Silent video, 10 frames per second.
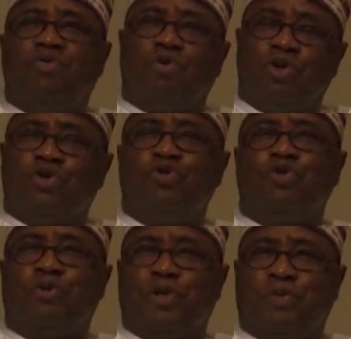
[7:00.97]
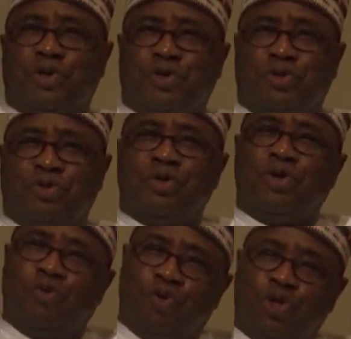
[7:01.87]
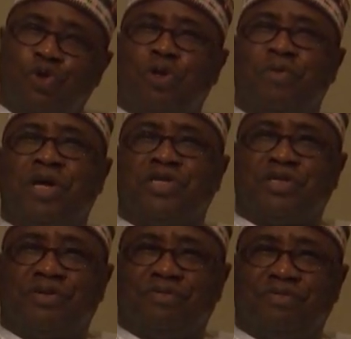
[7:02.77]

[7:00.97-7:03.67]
will continue to be the best. Wishing you the best.